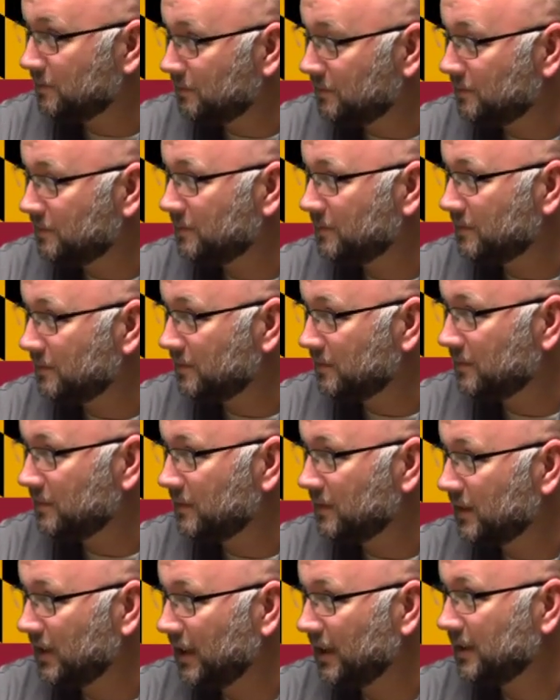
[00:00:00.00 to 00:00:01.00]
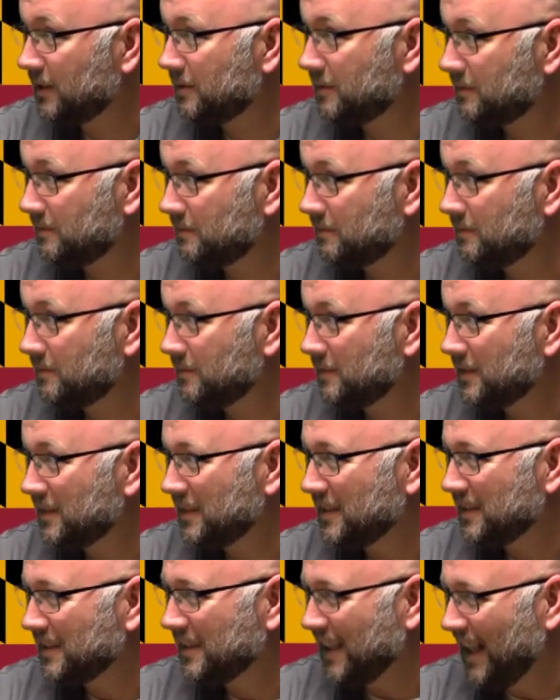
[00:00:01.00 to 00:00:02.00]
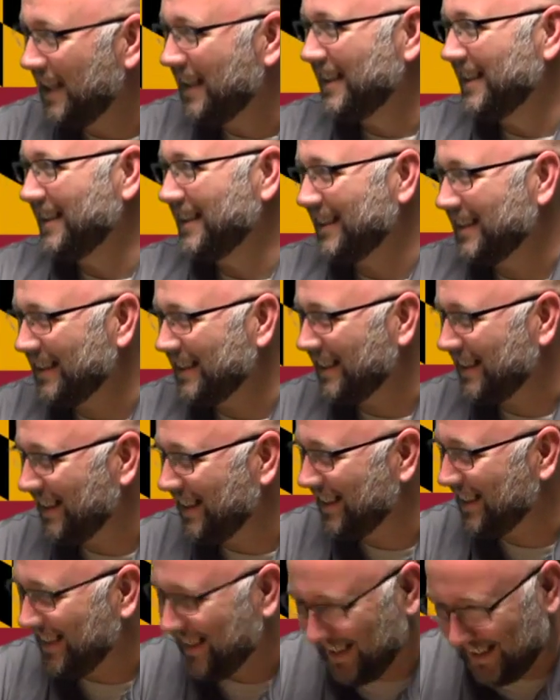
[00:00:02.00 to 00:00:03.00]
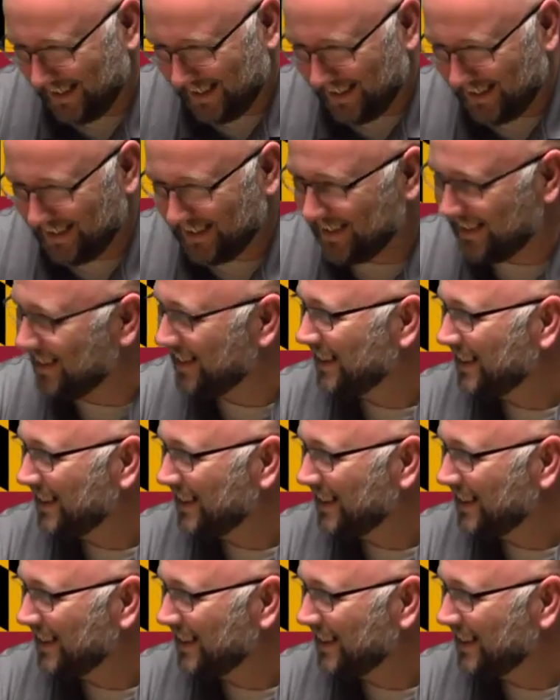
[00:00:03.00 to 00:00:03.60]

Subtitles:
start making those outlines and then flashcards and